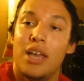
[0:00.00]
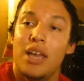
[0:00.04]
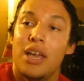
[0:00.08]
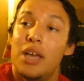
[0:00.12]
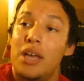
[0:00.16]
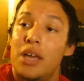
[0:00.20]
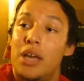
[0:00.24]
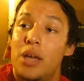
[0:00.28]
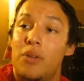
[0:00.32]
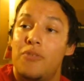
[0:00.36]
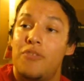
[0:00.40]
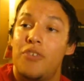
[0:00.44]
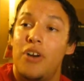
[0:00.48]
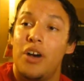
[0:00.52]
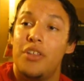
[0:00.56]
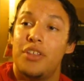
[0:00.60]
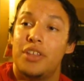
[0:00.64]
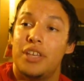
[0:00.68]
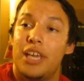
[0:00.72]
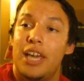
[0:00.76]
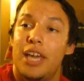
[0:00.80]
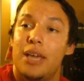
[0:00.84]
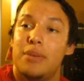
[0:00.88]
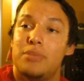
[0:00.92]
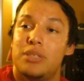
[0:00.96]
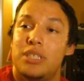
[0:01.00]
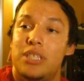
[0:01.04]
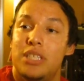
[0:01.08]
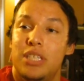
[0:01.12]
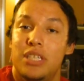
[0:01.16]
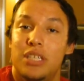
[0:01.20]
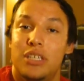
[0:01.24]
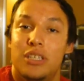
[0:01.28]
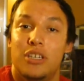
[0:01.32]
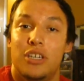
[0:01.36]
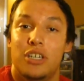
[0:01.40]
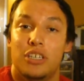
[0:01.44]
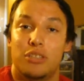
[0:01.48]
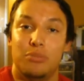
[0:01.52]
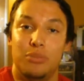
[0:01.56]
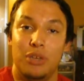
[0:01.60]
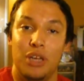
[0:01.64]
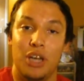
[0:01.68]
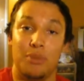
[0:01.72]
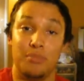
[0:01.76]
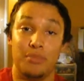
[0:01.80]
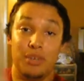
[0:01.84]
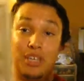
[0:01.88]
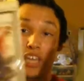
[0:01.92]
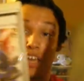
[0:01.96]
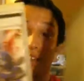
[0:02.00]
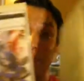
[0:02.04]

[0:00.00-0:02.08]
And for all the games, he hooked me up, gave